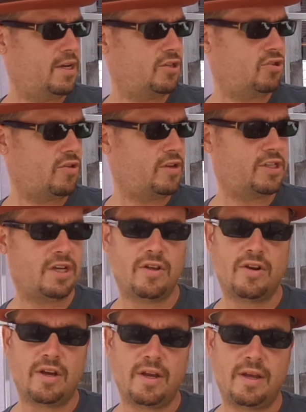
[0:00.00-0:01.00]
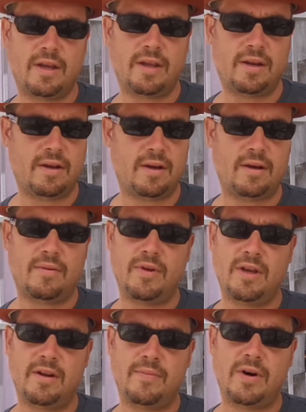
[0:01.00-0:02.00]
Saw this the other night, and
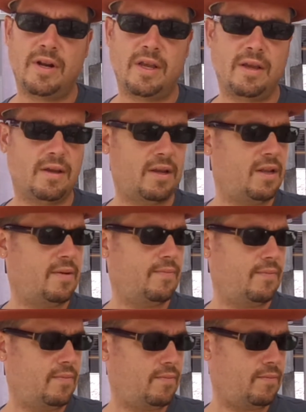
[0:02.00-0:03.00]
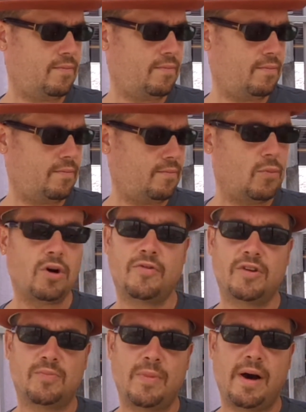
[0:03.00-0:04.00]
me and a buddy, and he bought
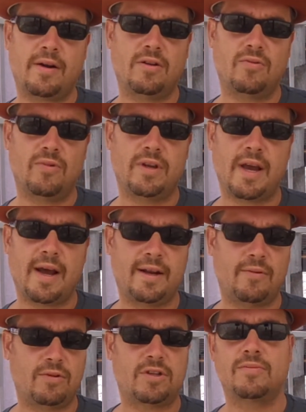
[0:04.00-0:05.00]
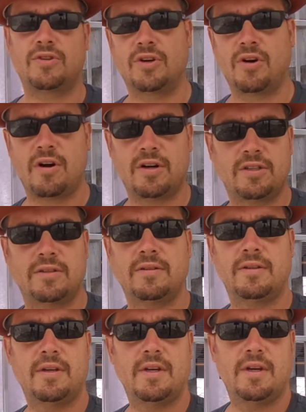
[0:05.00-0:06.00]
this bottle, and we had it with some cigars,
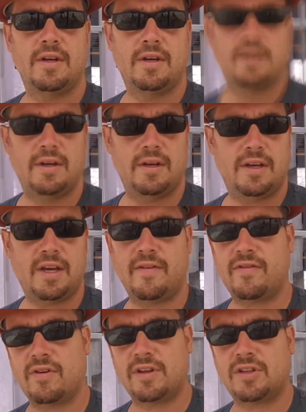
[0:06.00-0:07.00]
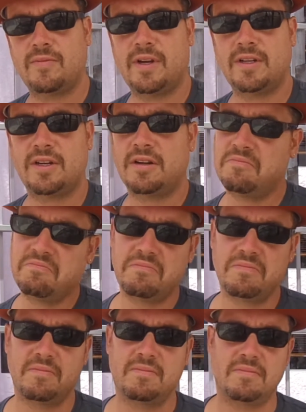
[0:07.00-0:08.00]
and he gave the rest to me and said,
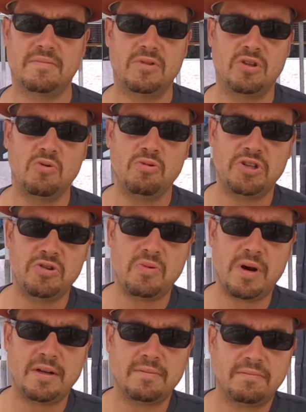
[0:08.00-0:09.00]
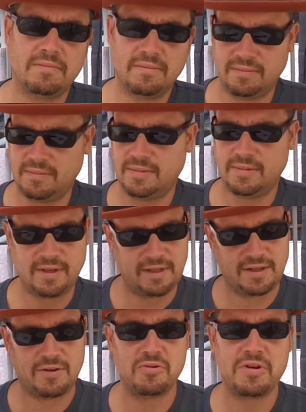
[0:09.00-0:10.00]
"Do what you want." I
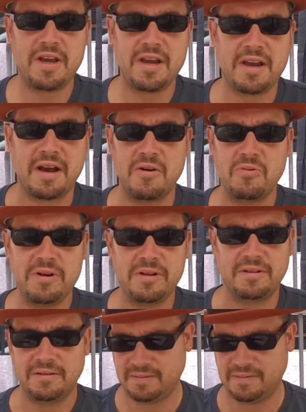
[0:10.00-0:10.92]
said, "Okay, I will."